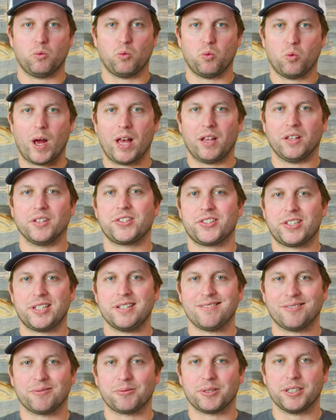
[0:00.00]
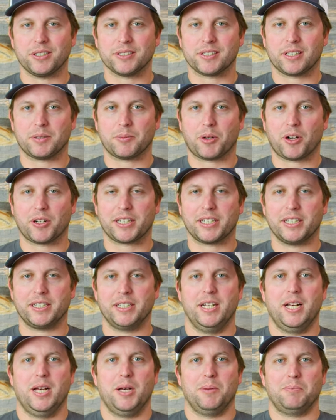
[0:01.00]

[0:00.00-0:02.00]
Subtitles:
well-sealed reels on the market,